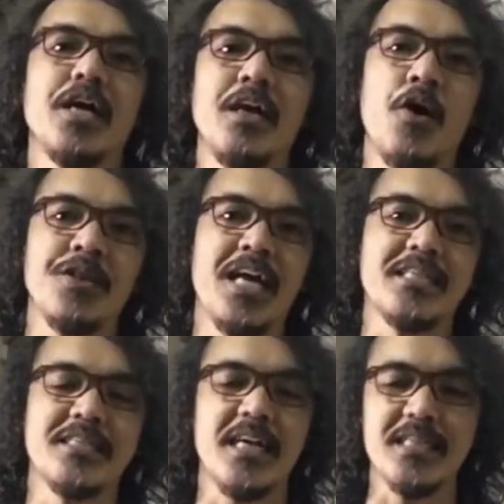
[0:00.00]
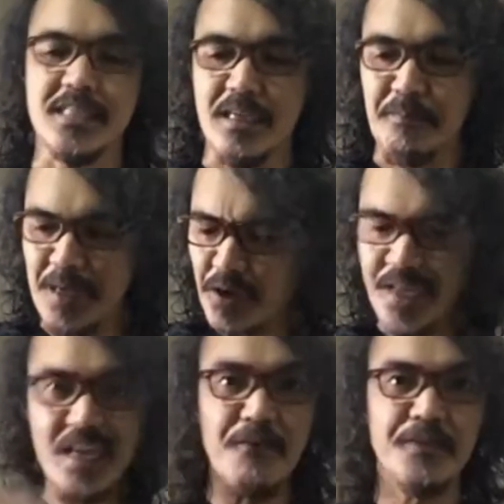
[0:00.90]
on that sense. Pero
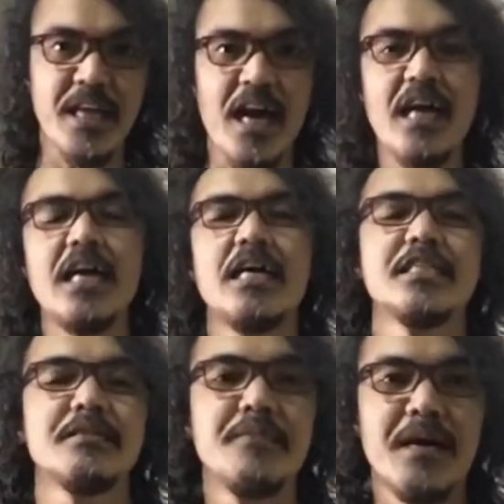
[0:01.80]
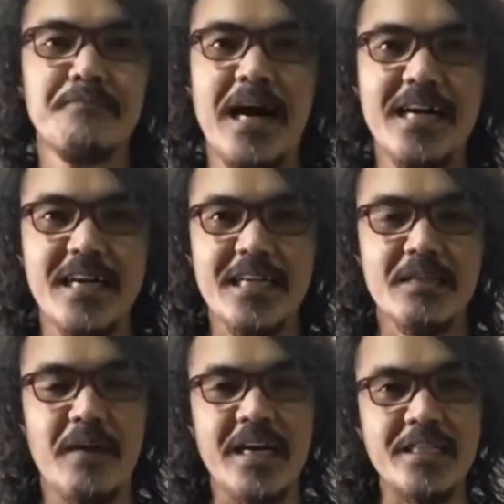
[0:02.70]
enough na sa mga bagay, sa
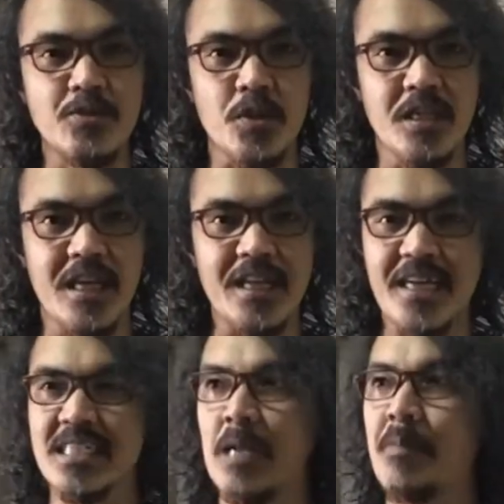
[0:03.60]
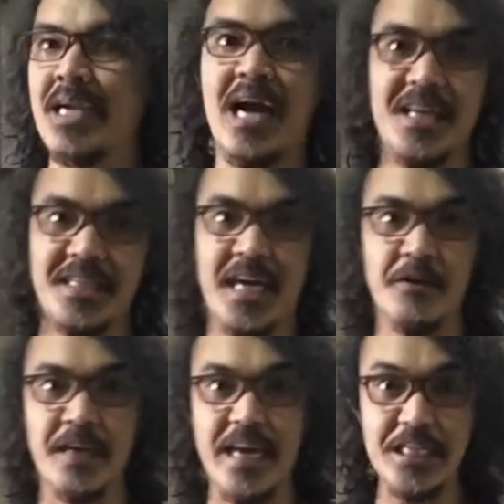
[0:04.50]
mga history na yan, kasi napagkakala
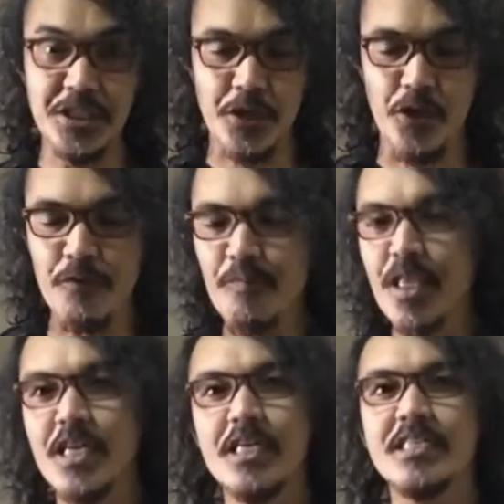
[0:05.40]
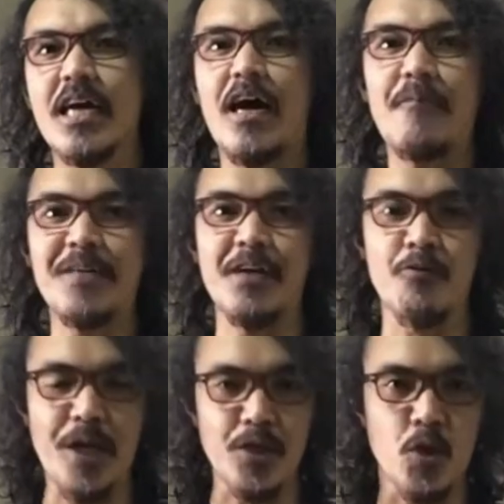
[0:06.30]
tayong age ko sa
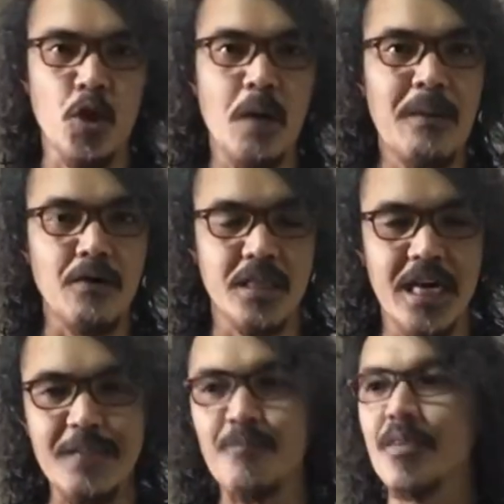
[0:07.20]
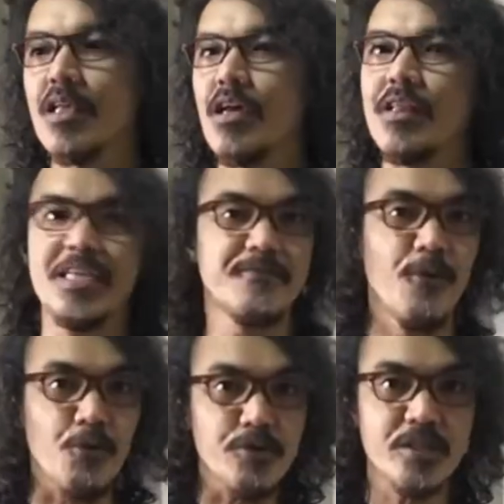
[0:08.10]
pagkakwento ko about that. Let's
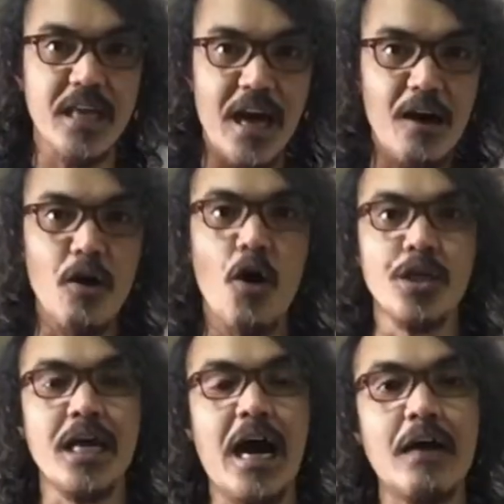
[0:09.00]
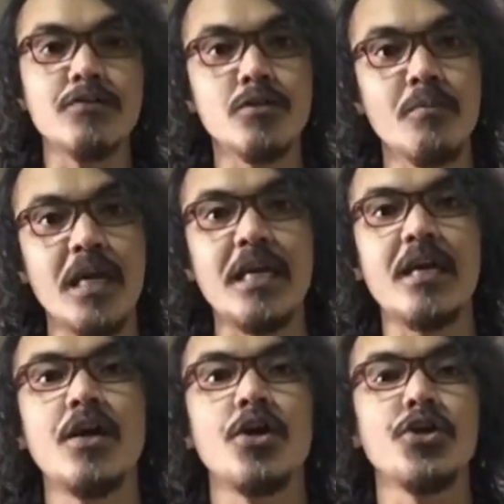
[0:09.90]
focus now on how to make
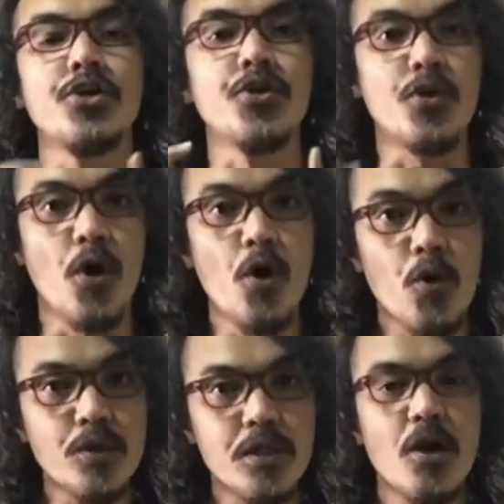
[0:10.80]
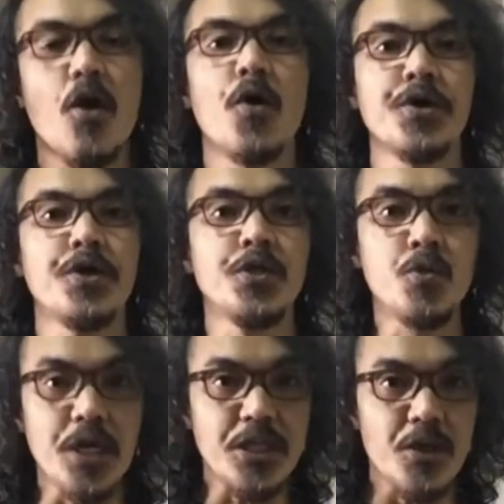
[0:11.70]
your own or your
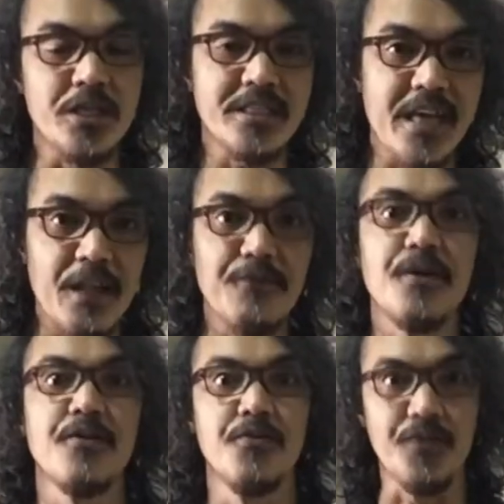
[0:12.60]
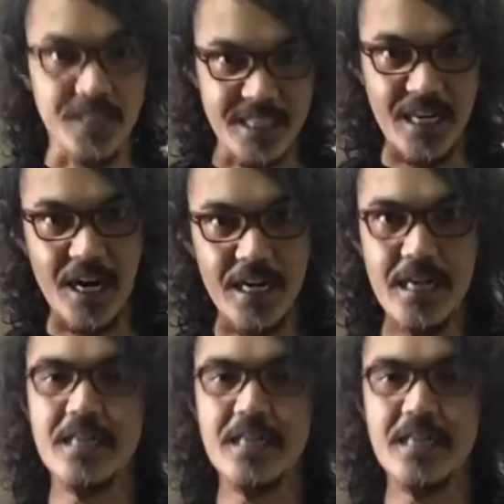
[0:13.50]
do-it-yourself VTR.